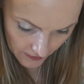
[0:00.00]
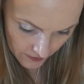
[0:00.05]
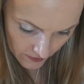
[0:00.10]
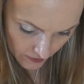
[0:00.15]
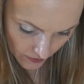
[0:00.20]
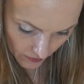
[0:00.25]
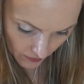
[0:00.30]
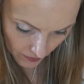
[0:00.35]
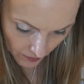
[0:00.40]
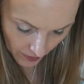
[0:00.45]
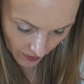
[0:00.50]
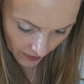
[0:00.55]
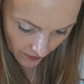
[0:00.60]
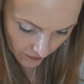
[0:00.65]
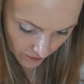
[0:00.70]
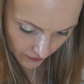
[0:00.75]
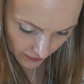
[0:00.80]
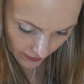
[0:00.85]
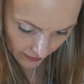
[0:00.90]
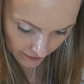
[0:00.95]
I'm
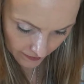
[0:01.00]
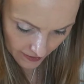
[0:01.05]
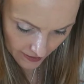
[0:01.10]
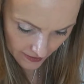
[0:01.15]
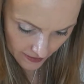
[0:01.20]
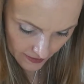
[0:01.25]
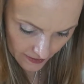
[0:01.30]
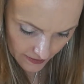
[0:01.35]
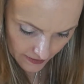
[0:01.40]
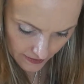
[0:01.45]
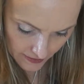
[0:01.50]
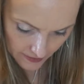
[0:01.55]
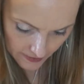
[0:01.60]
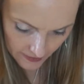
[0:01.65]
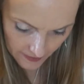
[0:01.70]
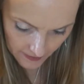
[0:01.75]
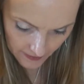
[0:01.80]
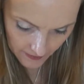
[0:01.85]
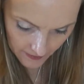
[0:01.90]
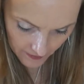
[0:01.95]
covering this
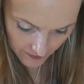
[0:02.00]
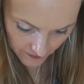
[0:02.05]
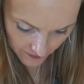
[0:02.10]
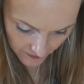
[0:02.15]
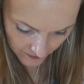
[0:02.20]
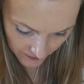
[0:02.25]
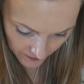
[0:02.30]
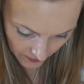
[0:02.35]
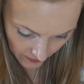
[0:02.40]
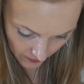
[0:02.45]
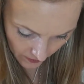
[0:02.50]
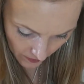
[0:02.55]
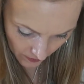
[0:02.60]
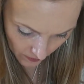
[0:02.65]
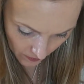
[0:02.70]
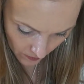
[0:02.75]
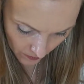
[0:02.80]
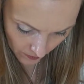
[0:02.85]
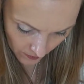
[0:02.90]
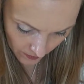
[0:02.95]

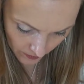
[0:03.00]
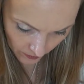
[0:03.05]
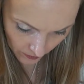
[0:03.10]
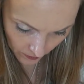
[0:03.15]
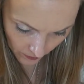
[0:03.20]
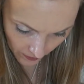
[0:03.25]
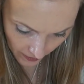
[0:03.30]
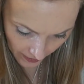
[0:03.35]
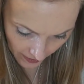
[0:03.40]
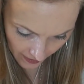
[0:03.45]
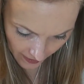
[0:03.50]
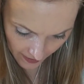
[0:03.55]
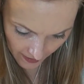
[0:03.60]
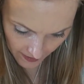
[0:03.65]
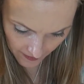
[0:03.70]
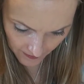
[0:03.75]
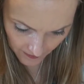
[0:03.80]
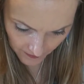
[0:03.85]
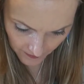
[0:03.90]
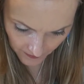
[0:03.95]
with gray.